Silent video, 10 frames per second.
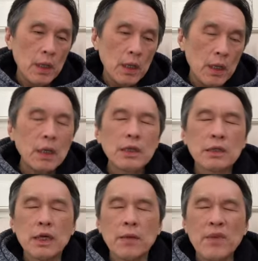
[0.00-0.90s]
it
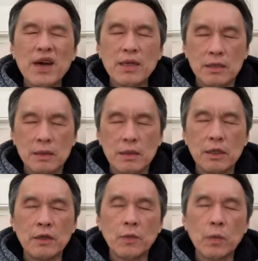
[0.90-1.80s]
is a must
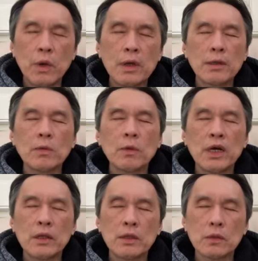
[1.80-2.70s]
if one
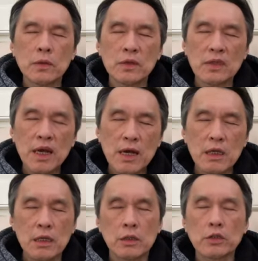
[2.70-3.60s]
wants to study